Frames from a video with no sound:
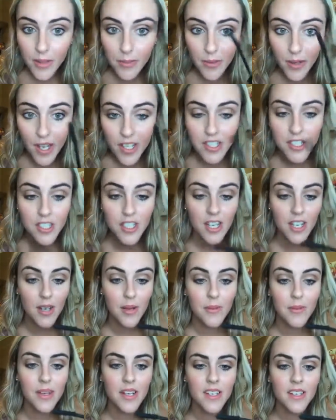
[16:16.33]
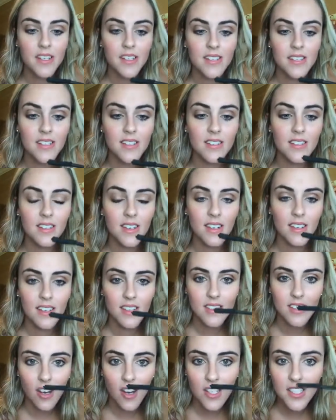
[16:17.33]
The brush is
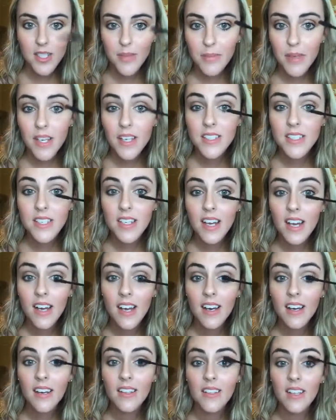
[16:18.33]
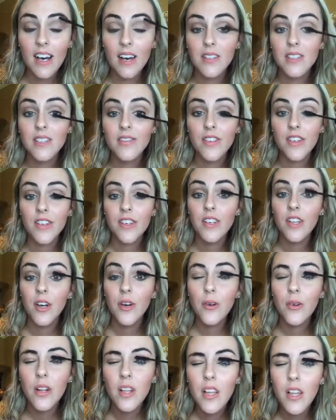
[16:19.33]
awesome because it allows for
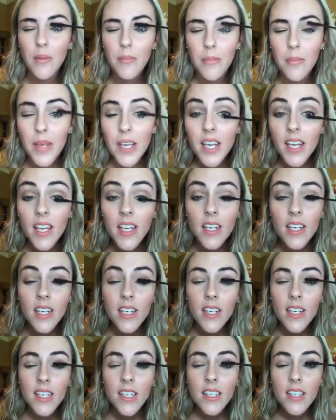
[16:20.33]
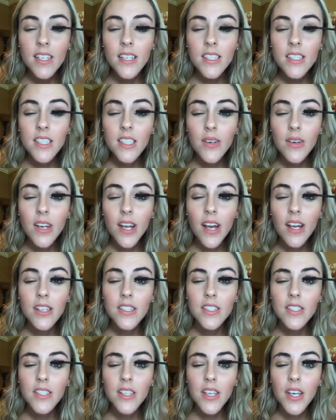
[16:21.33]
no clumping, so it
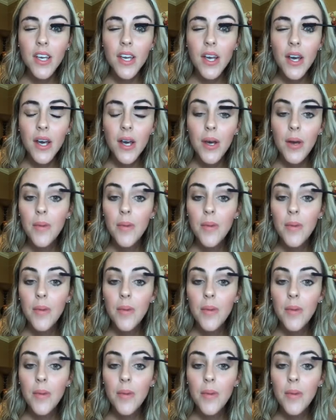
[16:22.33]
actually